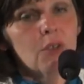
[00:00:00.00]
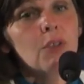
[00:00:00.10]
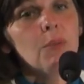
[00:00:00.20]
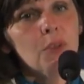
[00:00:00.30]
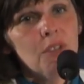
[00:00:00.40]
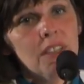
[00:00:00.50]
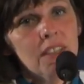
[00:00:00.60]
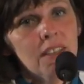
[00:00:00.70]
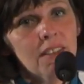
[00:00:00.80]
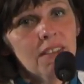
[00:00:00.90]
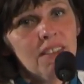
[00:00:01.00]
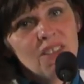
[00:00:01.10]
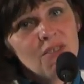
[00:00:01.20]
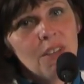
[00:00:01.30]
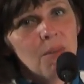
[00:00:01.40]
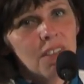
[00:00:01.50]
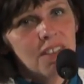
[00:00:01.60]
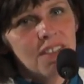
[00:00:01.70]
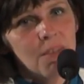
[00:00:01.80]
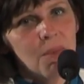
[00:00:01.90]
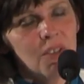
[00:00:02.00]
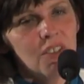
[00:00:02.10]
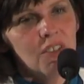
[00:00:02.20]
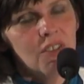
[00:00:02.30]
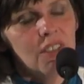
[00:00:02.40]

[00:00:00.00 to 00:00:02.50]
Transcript: your community. That's really what it's about.